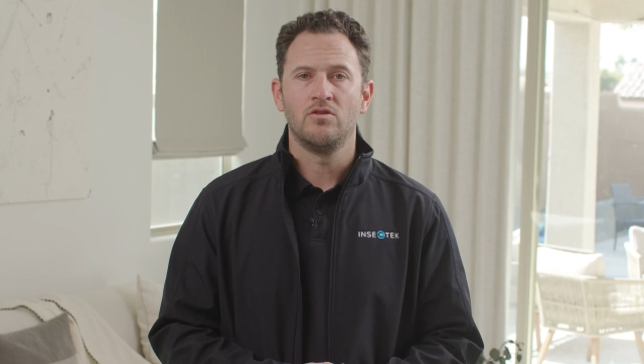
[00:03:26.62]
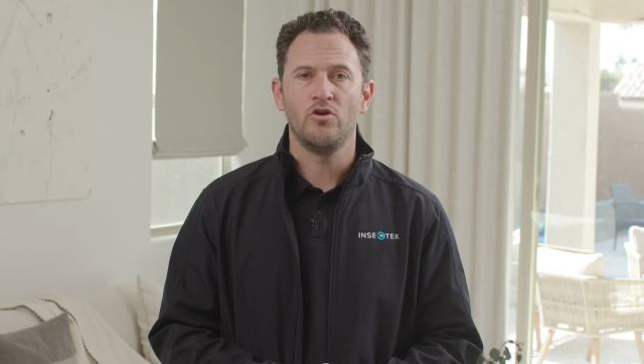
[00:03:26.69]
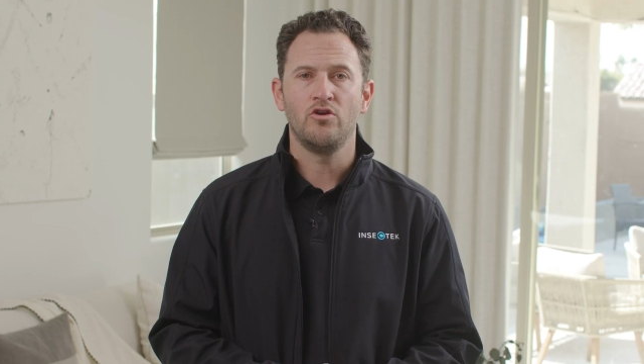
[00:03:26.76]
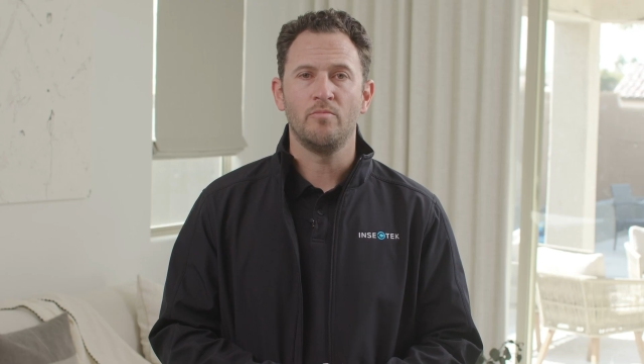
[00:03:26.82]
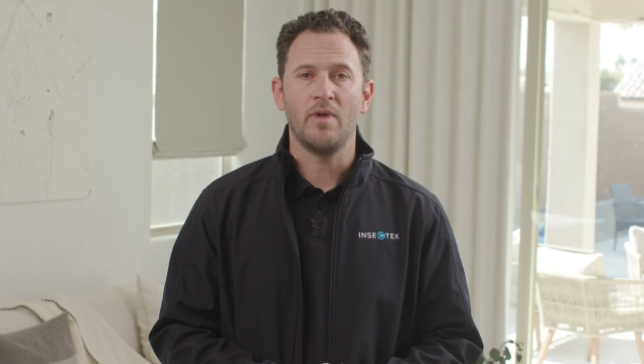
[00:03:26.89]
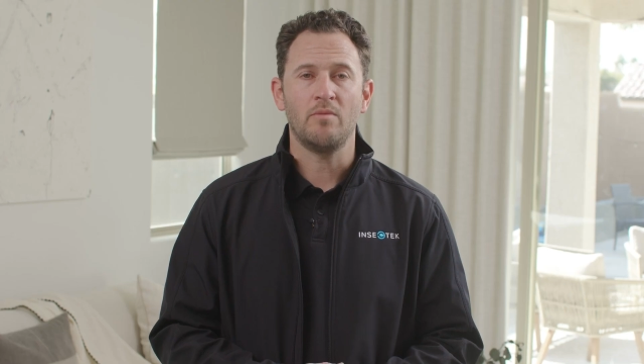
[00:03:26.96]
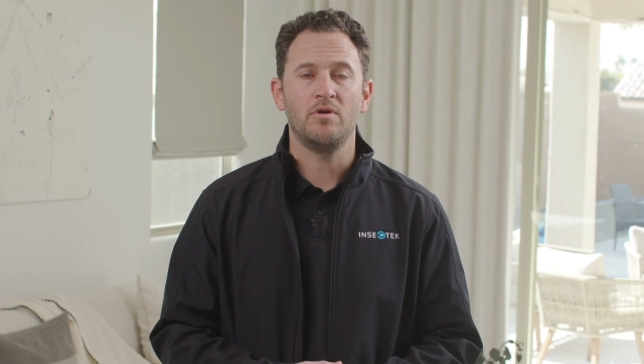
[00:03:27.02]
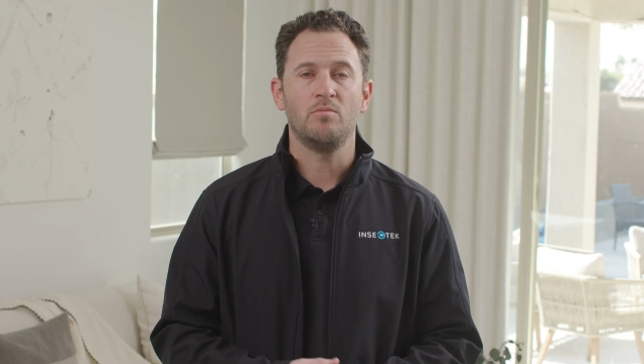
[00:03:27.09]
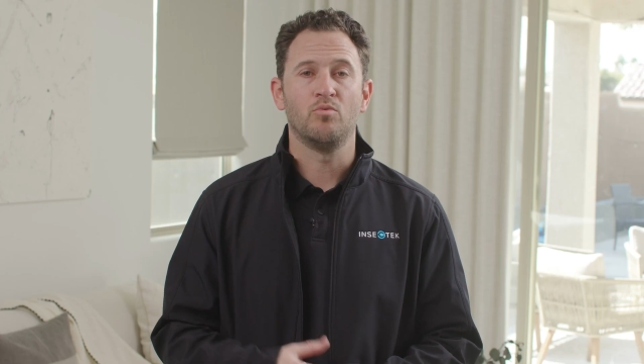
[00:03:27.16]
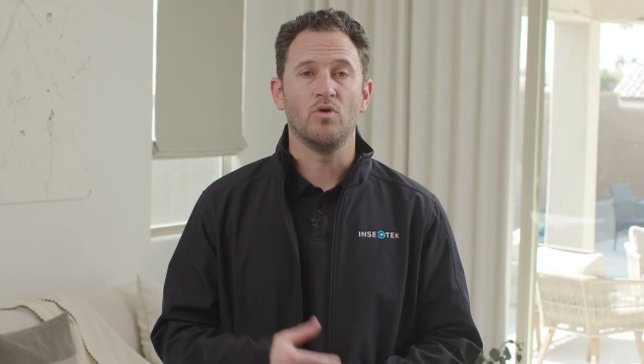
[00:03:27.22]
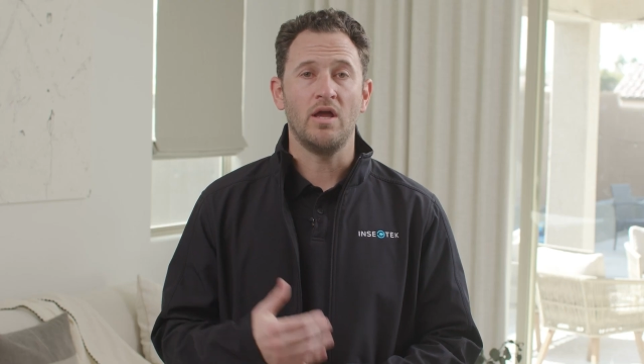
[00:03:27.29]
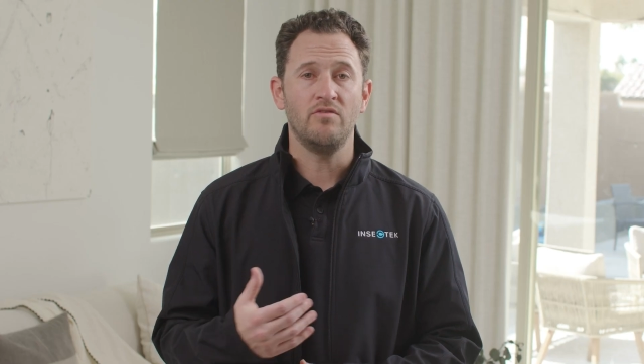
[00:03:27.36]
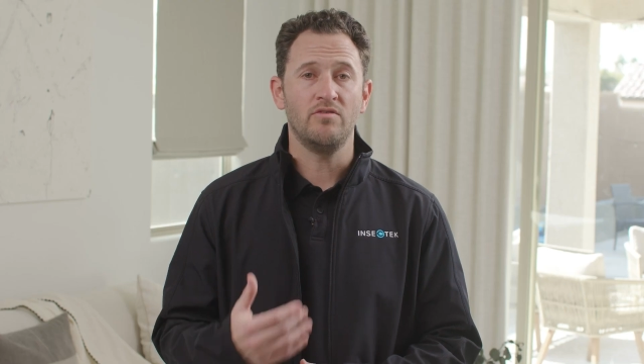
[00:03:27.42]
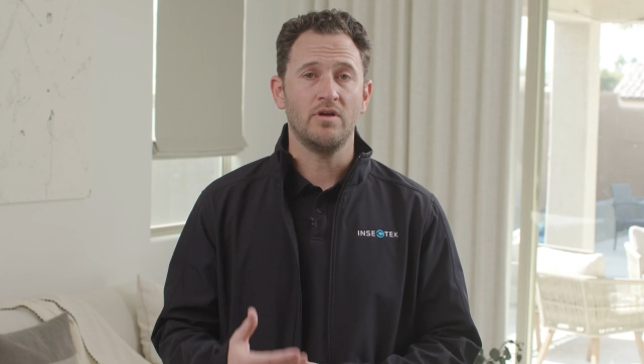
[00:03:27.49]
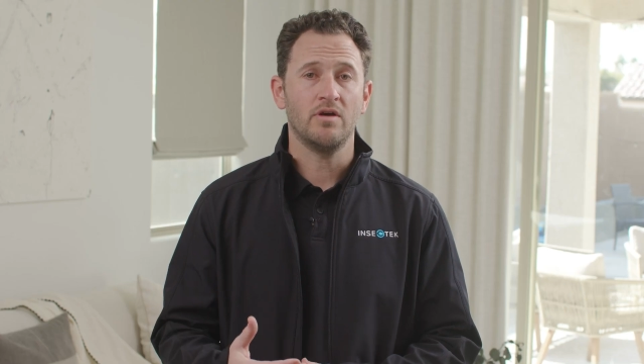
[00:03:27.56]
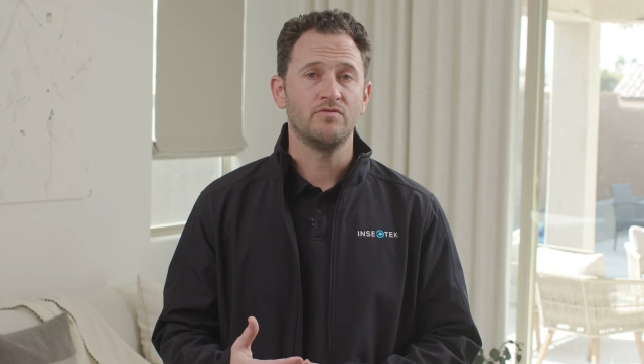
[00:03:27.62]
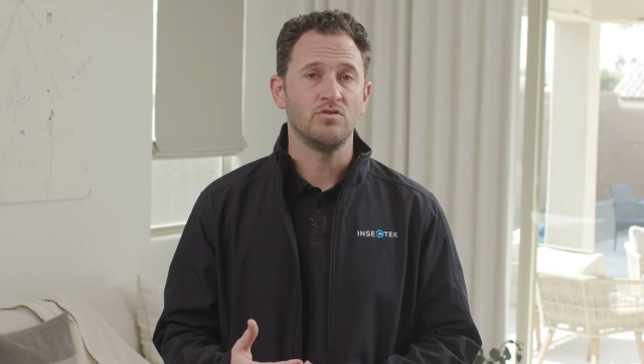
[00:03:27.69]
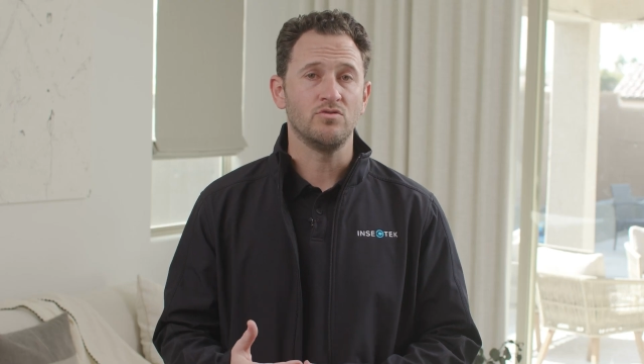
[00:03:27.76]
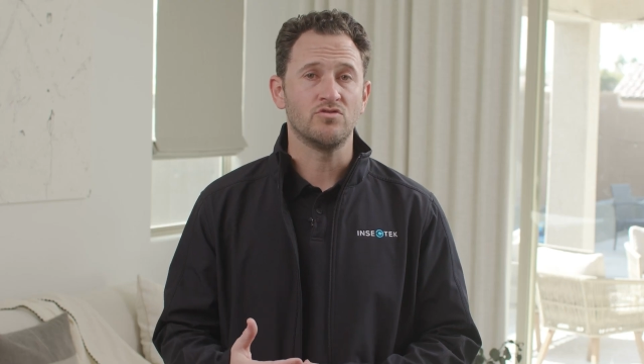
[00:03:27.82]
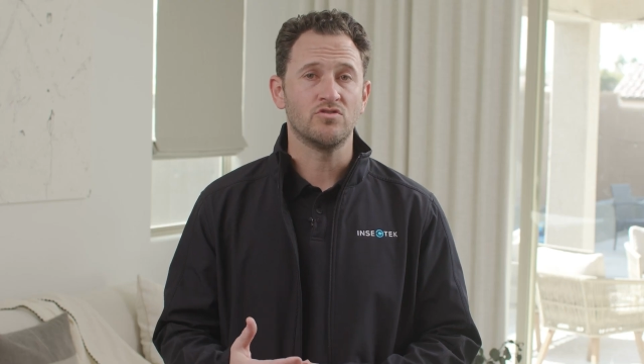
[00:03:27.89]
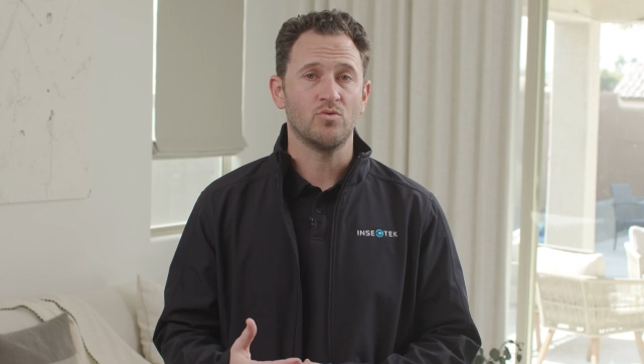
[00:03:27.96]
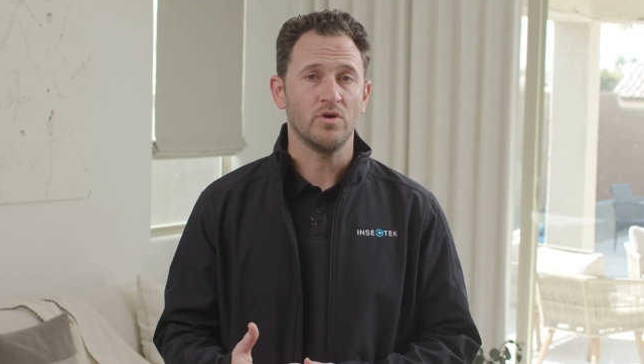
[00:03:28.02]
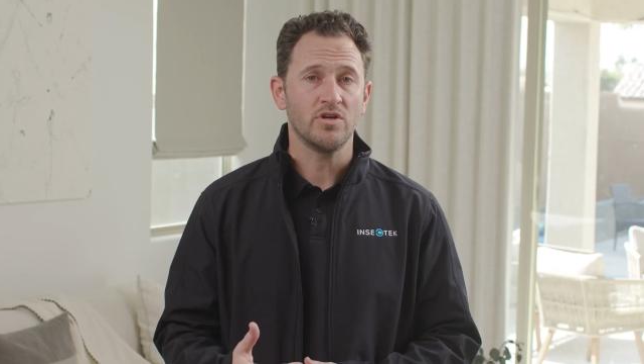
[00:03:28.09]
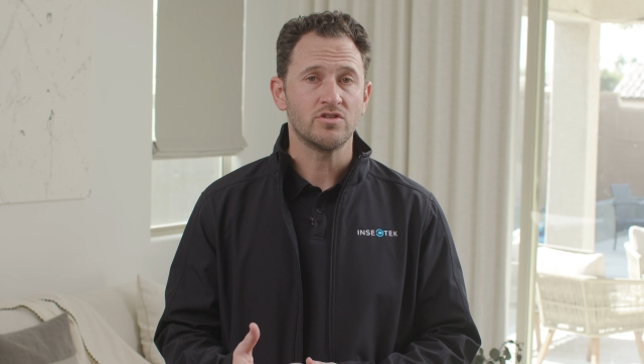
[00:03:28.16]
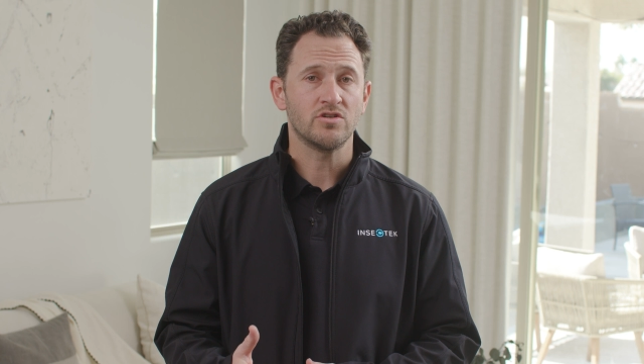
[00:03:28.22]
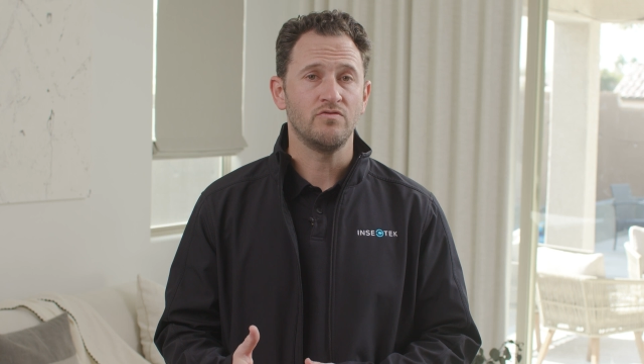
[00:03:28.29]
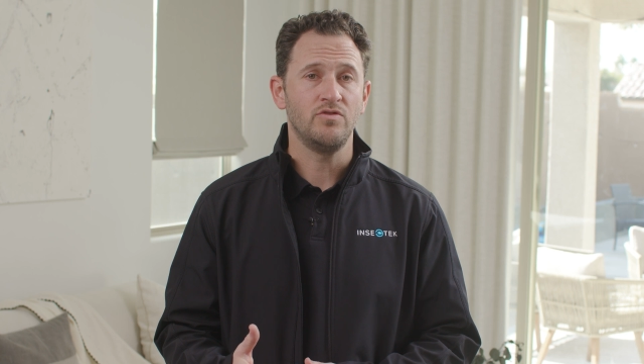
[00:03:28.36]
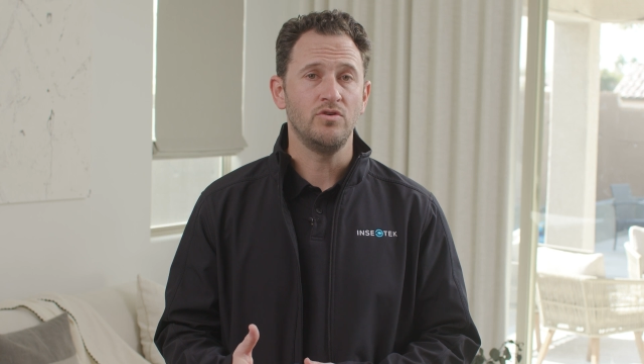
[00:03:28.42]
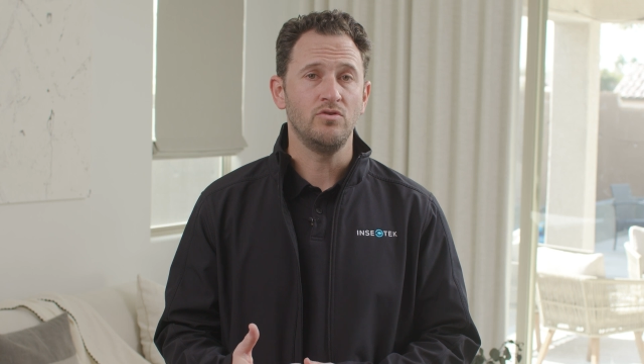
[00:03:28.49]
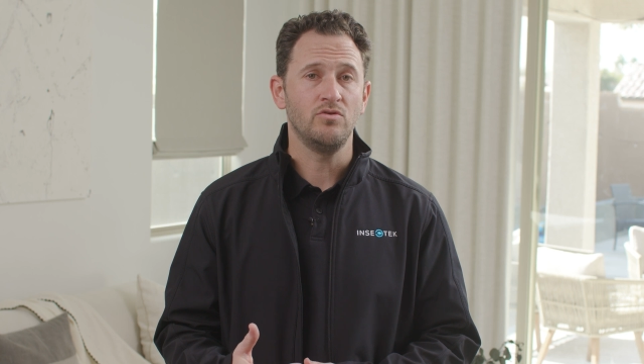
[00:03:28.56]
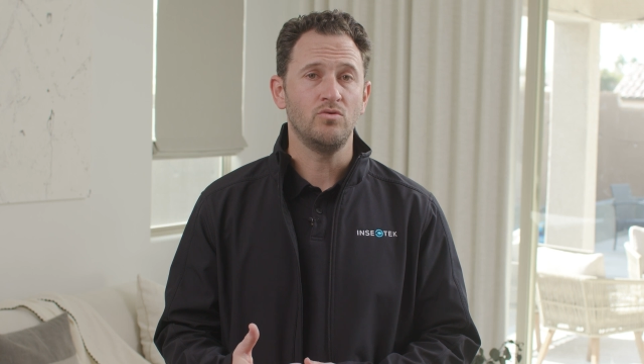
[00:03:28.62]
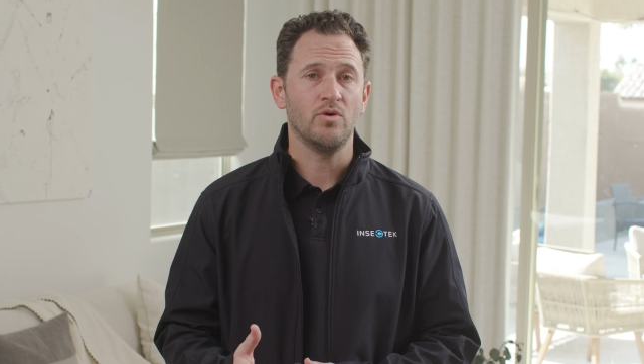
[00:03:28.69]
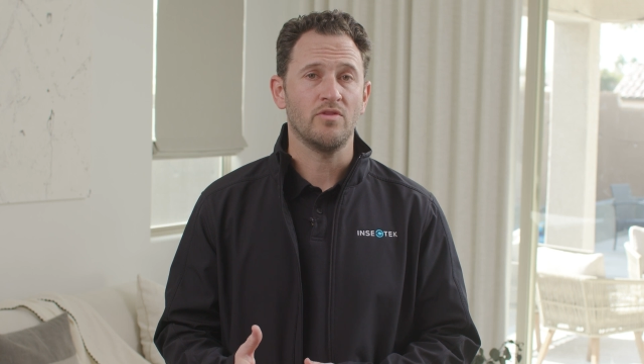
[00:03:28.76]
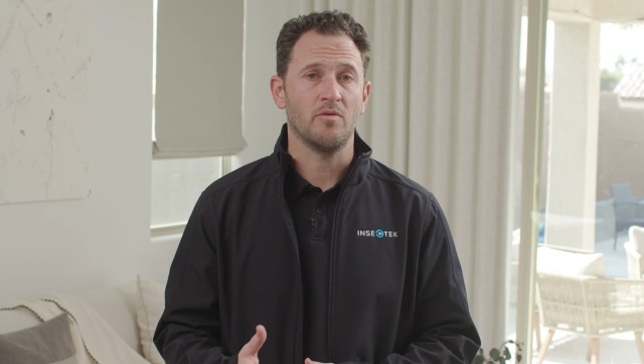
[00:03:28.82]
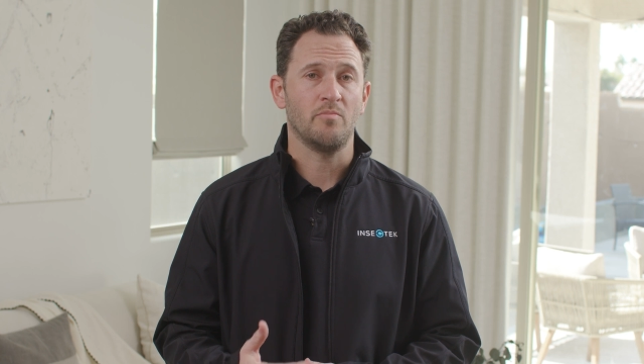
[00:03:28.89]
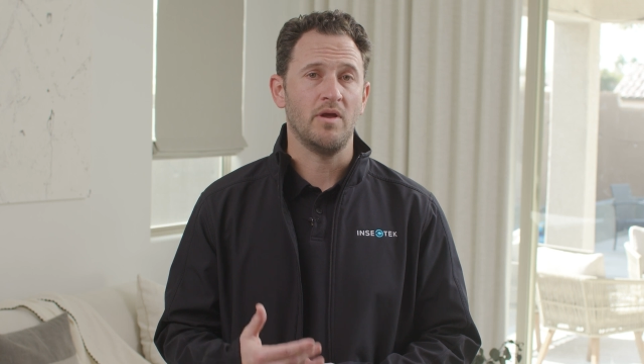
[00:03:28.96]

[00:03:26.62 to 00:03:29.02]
Though you might be brave enough to squish a few with